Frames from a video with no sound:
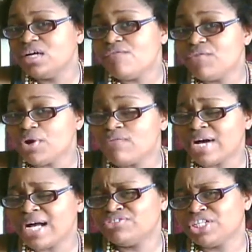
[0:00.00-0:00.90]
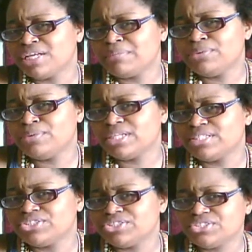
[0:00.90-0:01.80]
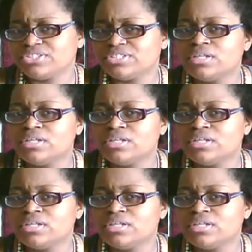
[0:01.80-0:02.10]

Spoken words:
VO5 shampoo and conditioners.